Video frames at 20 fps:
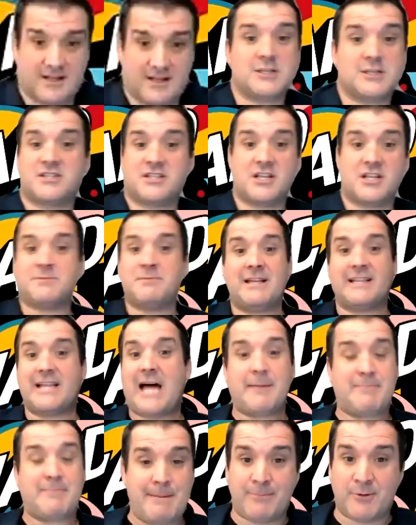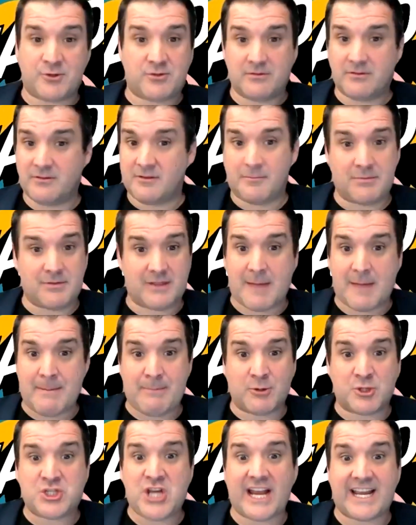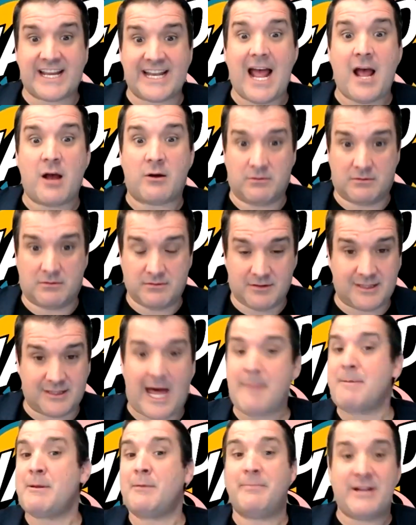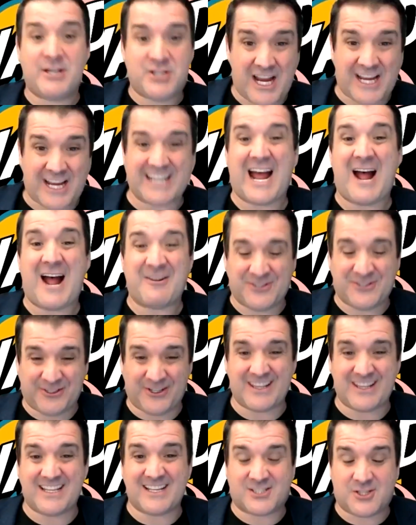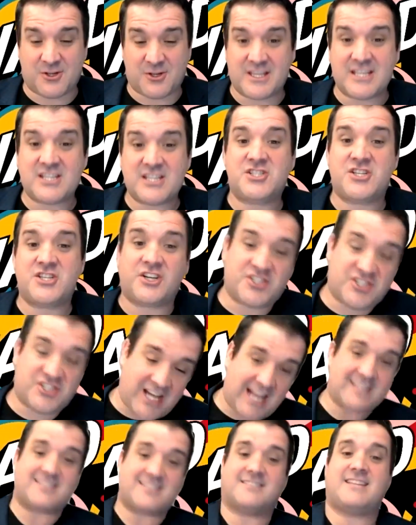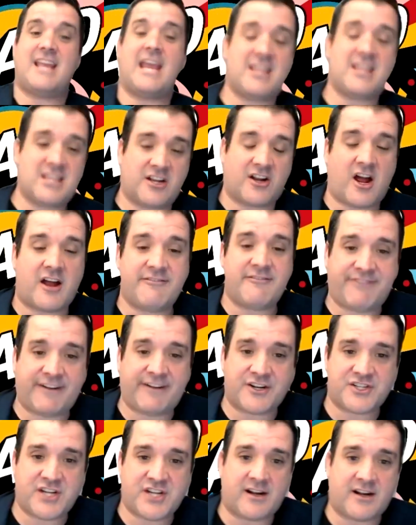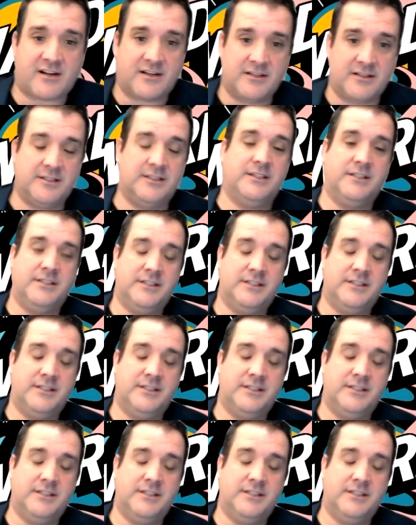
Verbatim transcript: there's be a lot of people a lot of people checking out. A lot of people be checking yeah. out during this, so this is your chance to take the unfair share. Now